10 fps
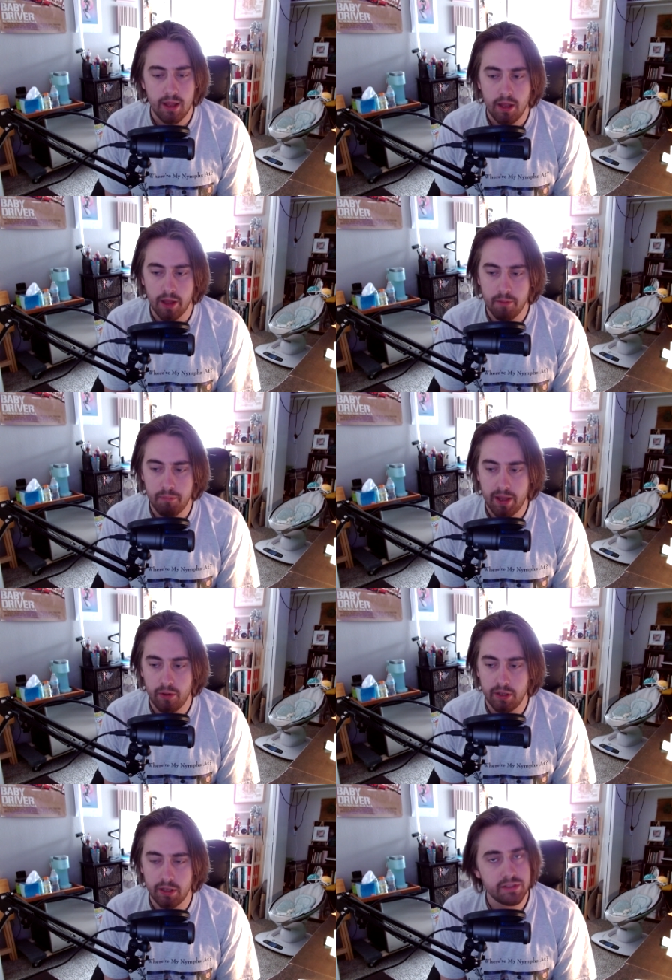about
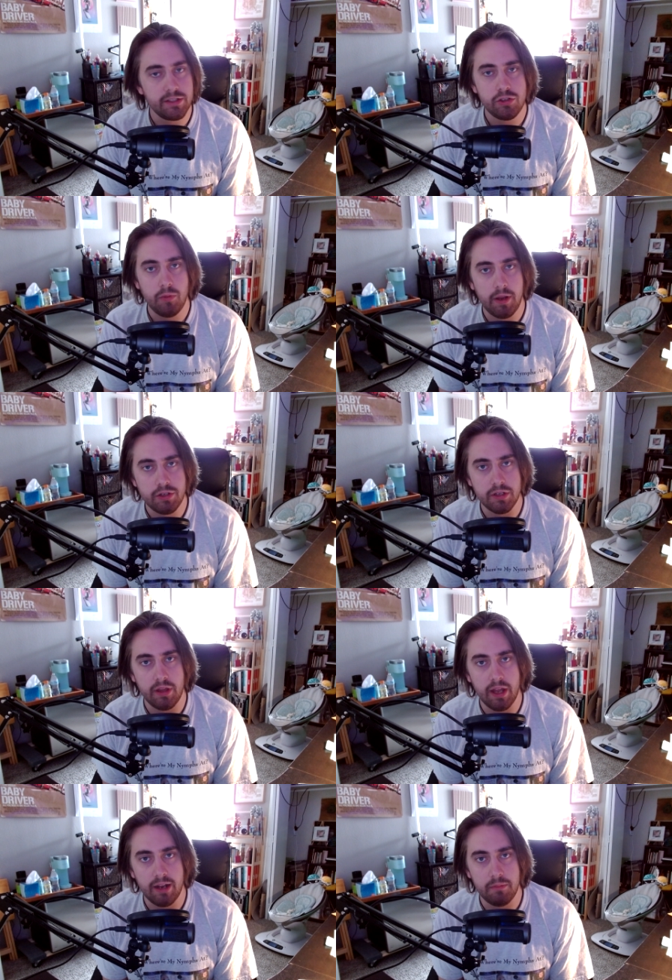uh, a situation
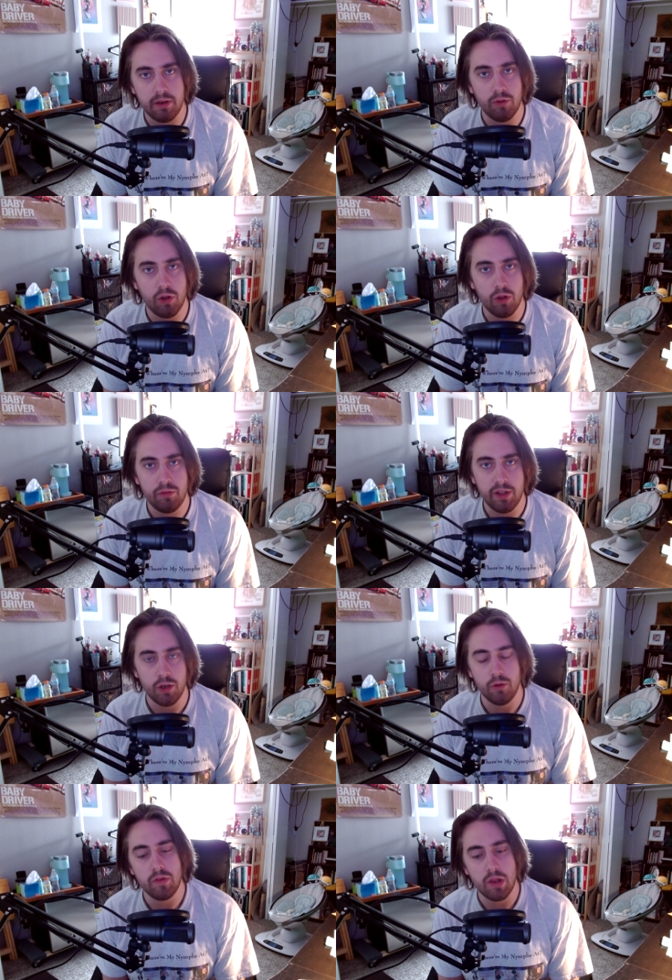that I've been involved in
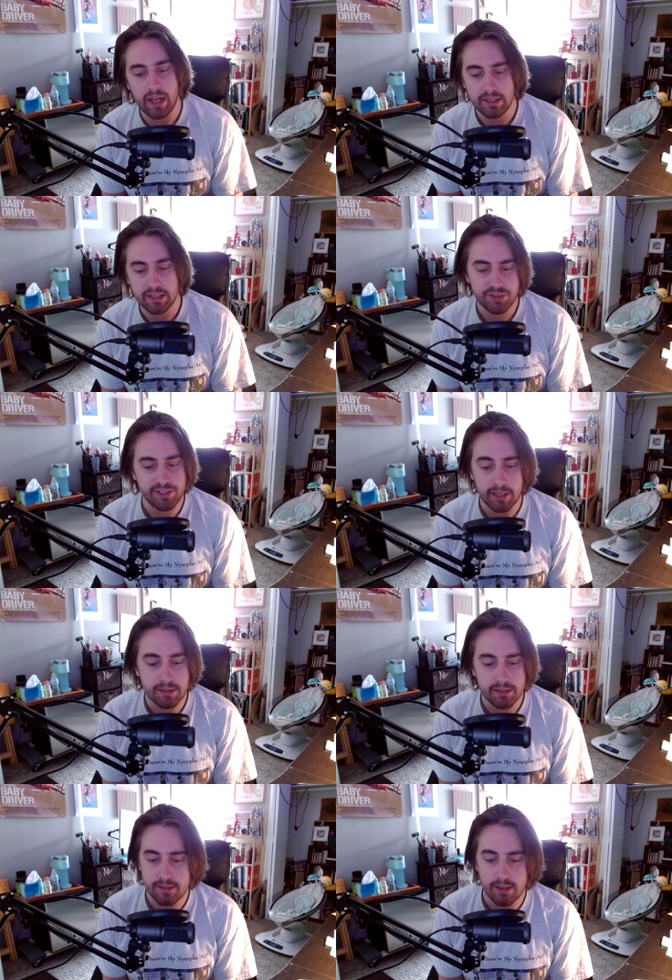over the last
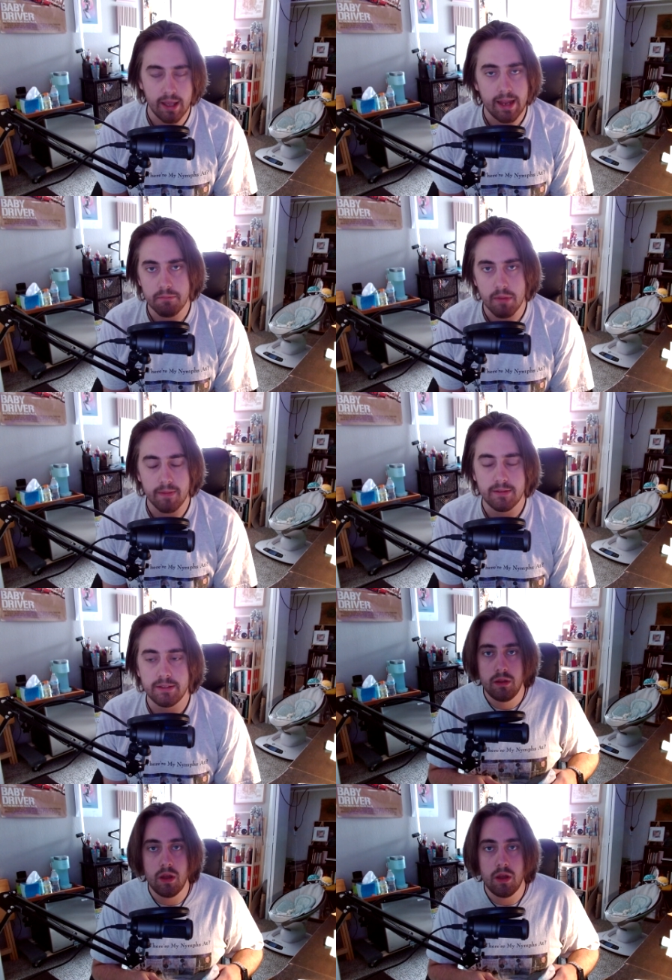six to eight months.